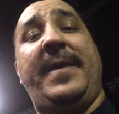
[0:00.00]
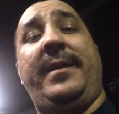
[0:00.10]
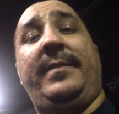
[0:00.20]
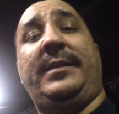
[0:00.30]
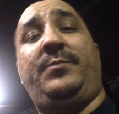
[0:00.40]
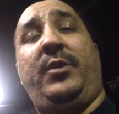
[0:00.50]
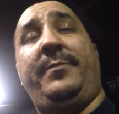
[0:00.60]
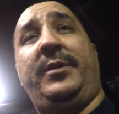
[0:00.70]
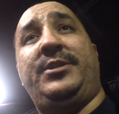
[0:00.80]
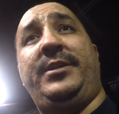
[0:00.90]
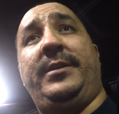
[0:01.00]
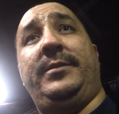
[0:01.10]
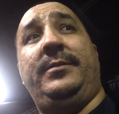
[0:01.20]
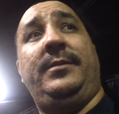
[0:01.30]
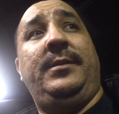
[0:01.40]
And that's pretty much
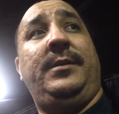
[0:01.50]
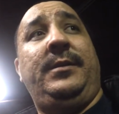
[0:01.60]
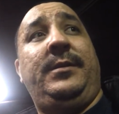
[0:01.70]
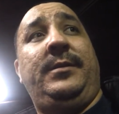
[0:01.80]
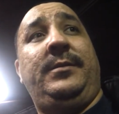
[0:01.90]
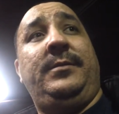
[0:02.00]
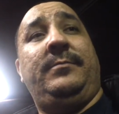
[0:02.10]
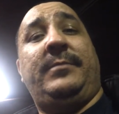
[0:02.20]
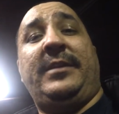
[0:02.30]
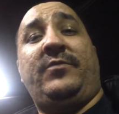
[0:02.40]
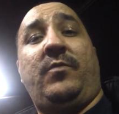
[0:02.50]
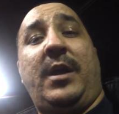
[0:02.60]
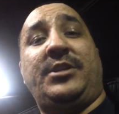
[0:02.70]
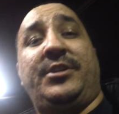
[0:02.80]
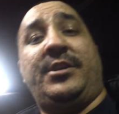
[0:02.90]
it. Thanks for
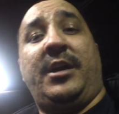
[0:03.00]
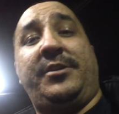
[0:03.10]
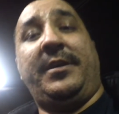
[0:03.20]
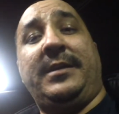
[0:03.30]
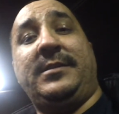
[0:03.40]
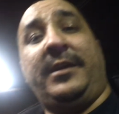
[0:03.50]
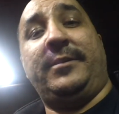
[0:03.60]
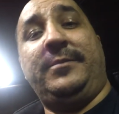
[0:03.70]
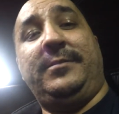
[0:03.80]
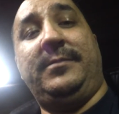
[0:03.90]
watching. Talk to you guys later.